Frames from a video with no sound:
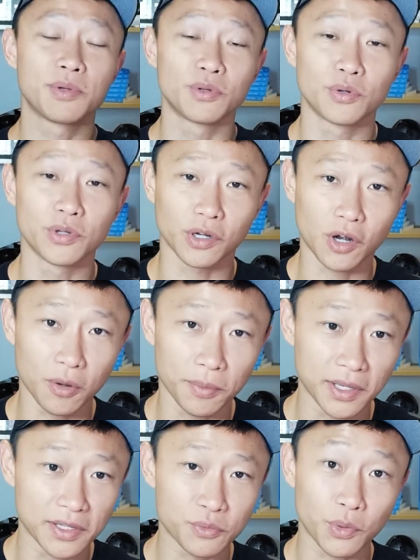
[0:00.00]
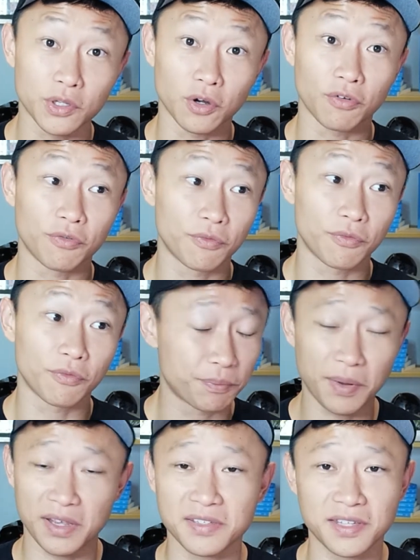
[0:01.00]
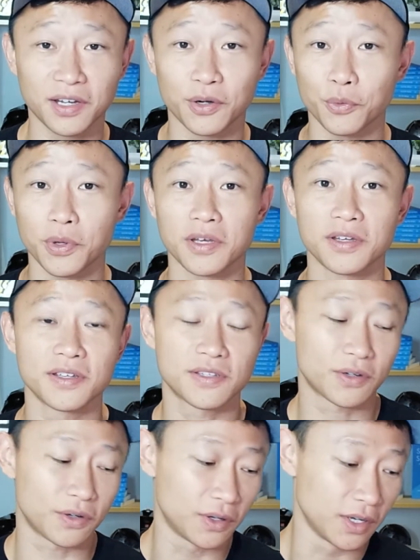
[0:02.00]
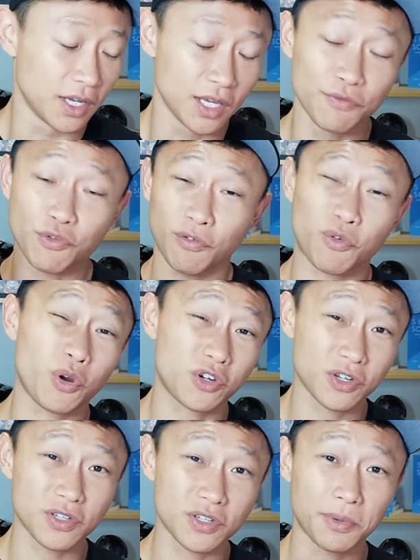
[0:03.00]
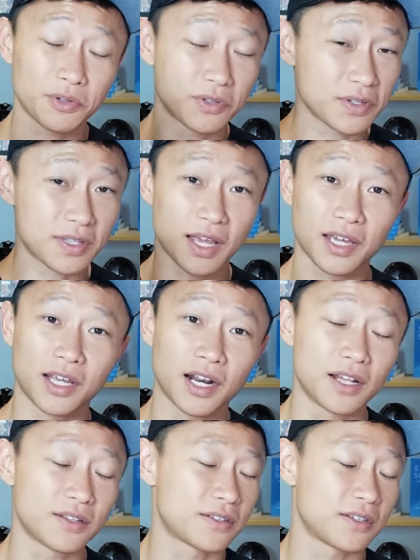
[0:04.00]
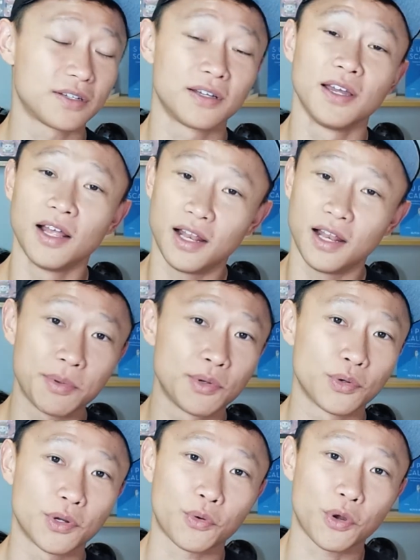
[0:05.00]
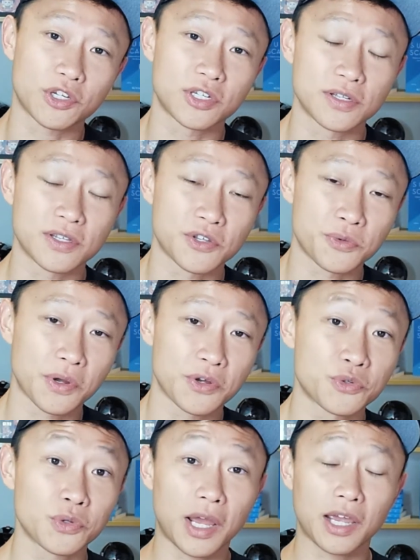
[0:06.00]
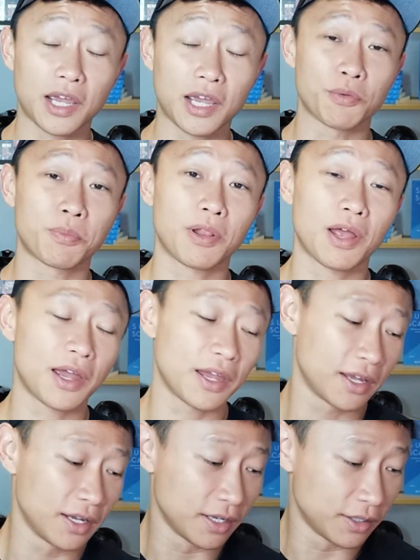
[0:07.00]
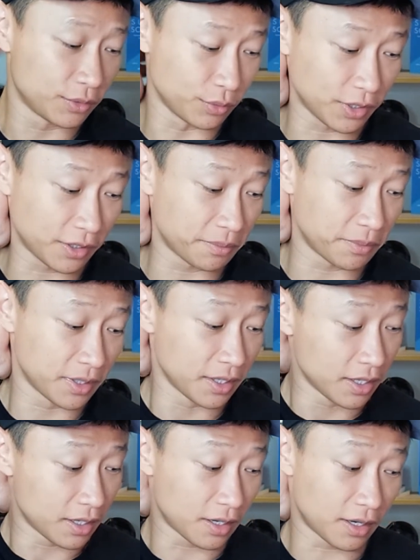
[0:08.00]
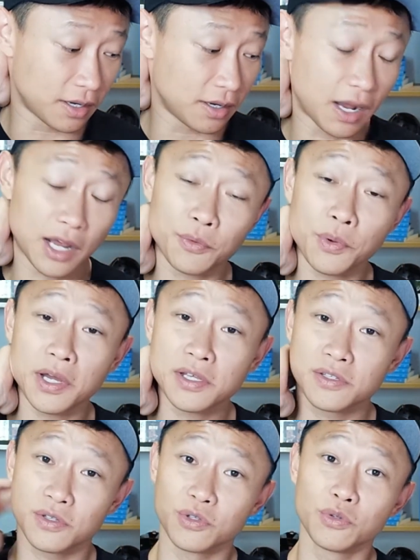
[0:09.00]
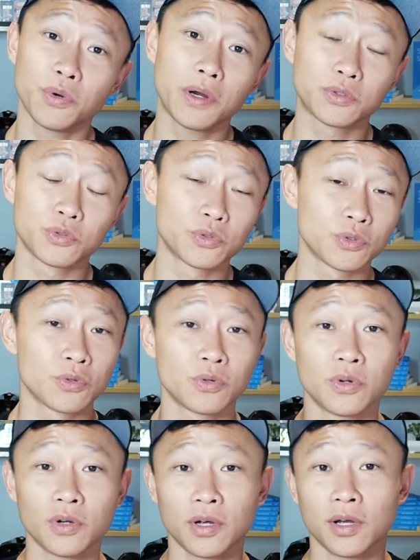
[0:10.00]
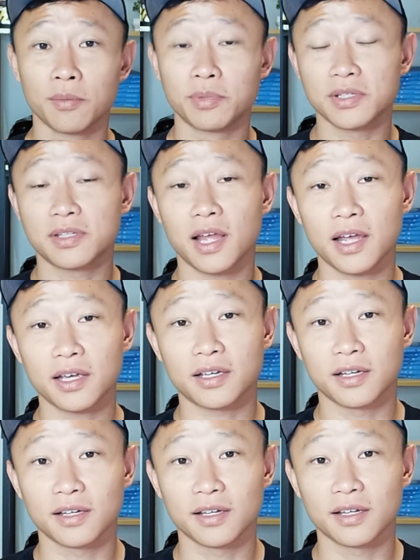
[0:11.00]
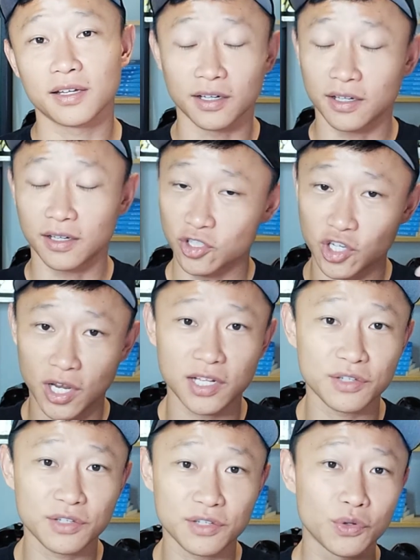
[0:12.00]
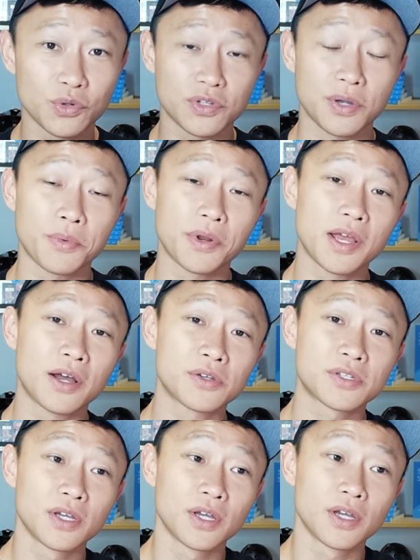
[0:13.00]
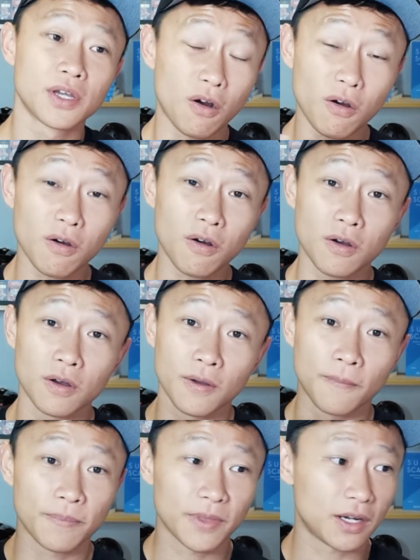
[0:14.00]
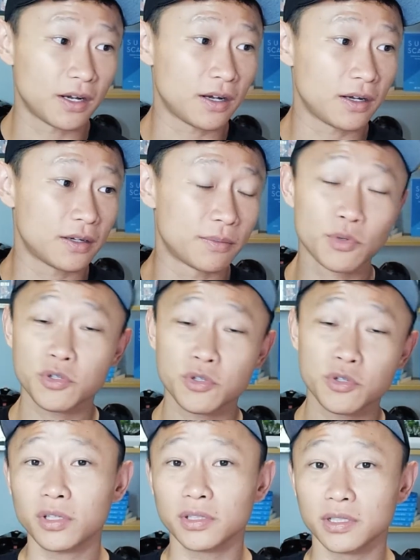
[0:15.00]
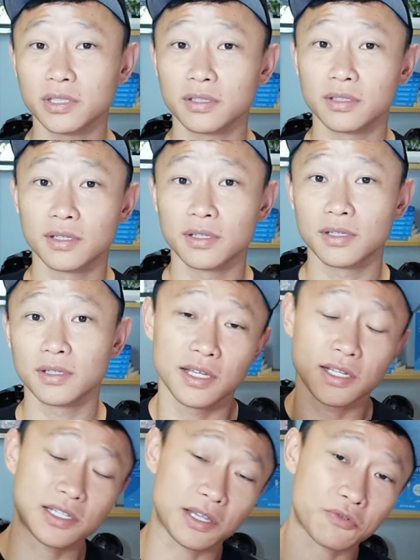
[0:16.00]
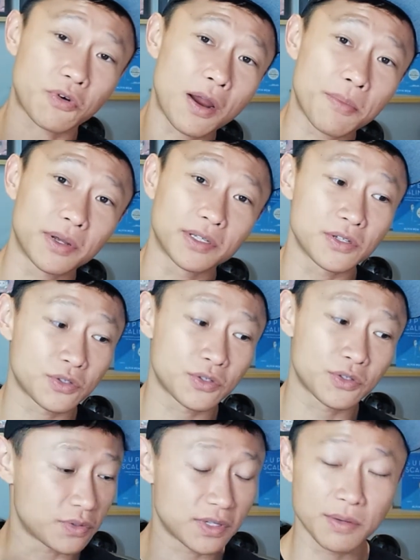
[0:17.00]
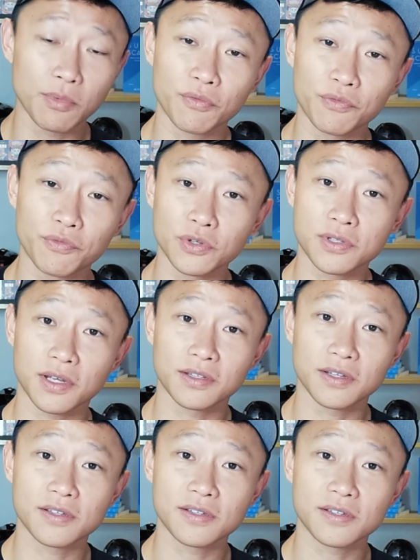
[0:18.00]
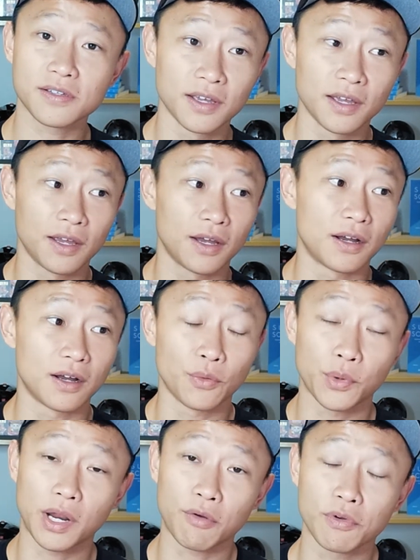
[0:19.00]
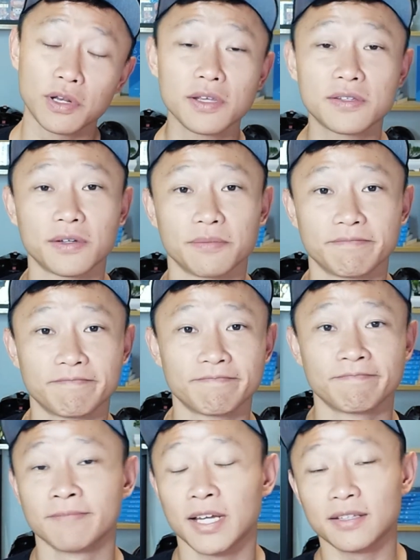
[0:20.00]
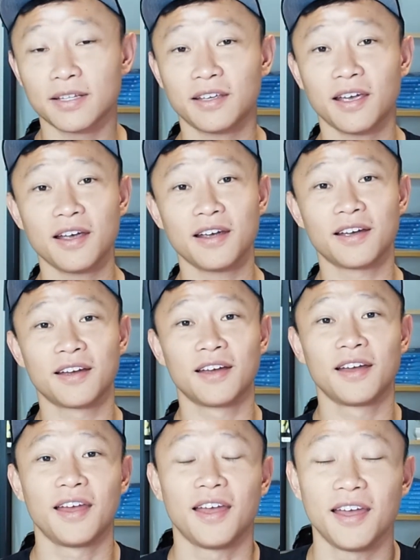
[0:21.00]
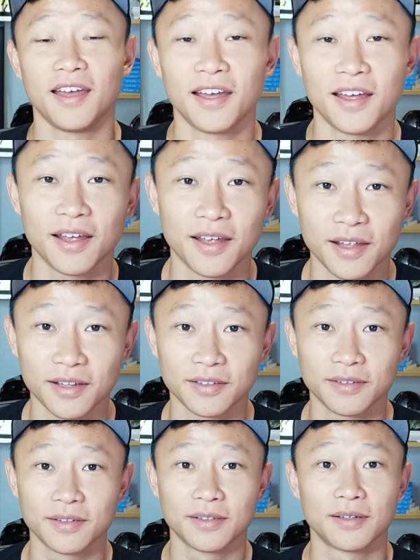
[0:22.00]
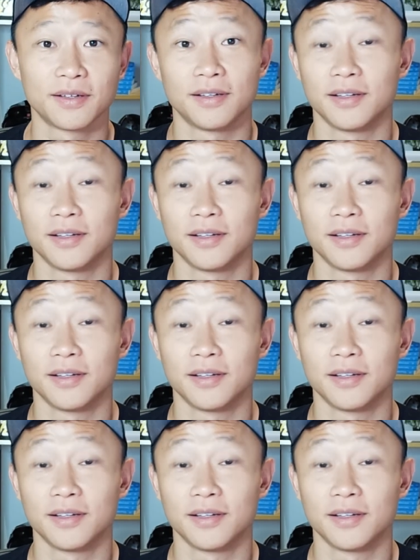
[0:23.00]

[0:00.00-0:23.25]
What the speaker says: let me know in the comments what your best takeaway is, or if you have questions about this that I can answer, let me know in the questions as well so that I can reply to them. Otherwise, you know what to do. Please share this video to someone else, or most importantly, hit the subscribe button so you see more videos like this when I release them. Take care, and